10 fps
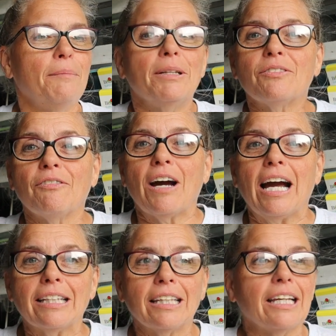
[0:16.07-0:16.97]
It's
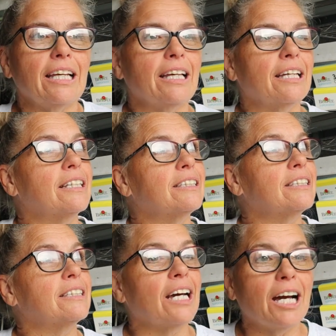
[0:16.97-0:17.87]
finally
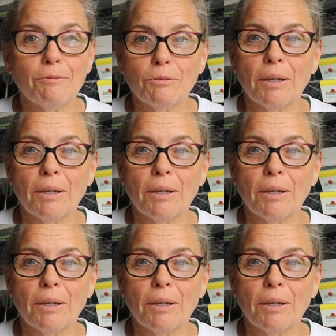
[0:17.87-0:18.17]
stopped.